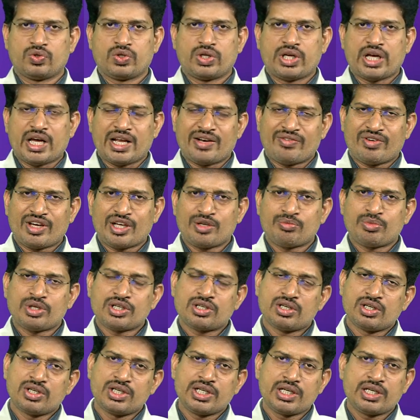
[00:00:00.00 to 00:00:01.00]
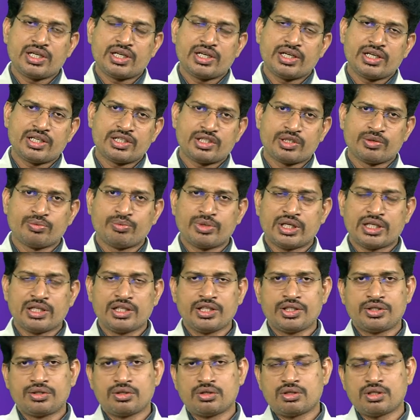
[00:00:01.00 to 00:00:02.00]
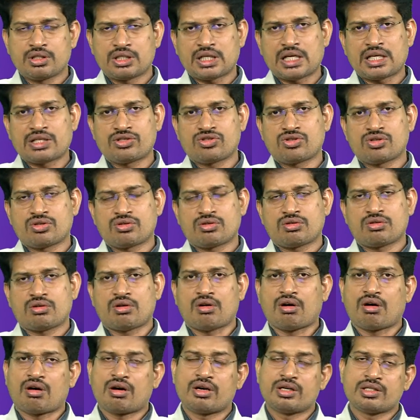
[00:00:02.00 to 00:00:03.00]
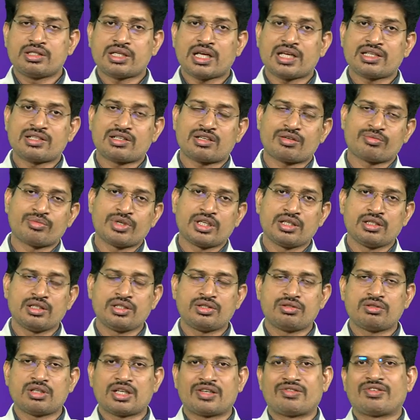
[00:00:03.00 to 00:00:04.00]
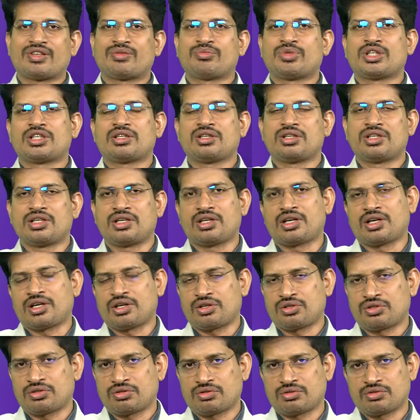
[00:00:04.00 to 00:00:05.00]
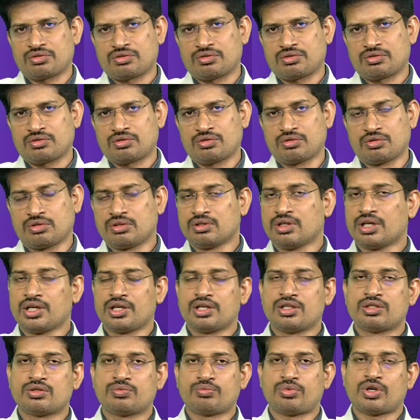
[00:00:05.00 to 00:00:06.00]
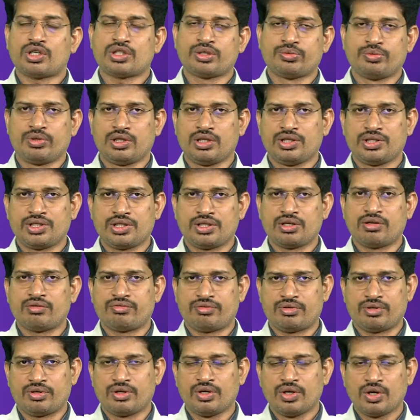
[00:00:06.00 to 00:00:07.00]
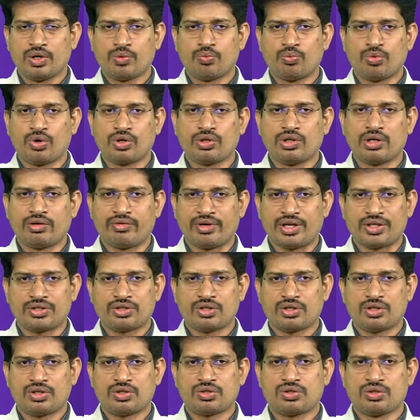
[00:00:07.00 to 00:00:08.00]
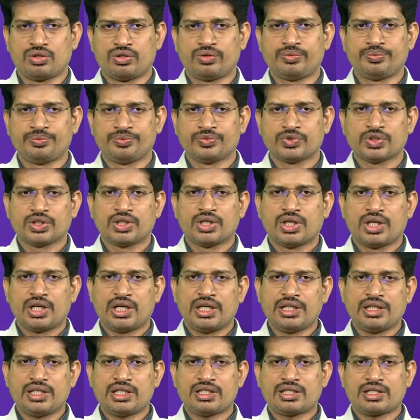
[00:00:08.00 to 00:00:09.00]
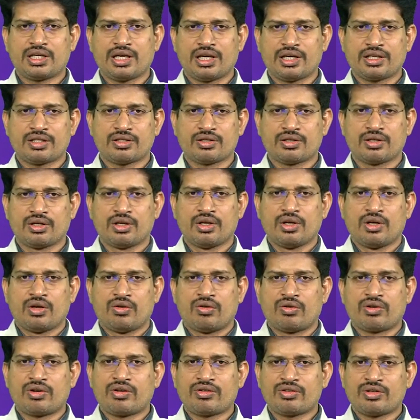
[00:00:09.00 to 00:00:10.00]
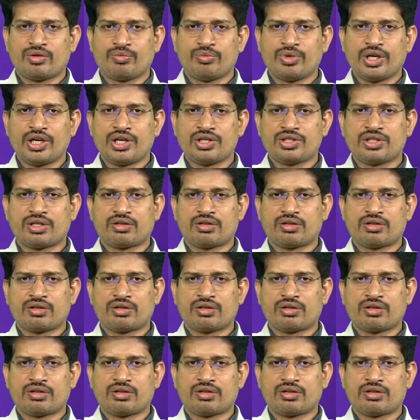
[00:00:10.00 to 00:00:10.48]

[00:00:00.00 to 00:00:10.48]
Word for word: environmental degradation may lead to disaster, or a disaster may lead to environmental degradation. There is possibility of uh, both the ways. So, in this case, one of the major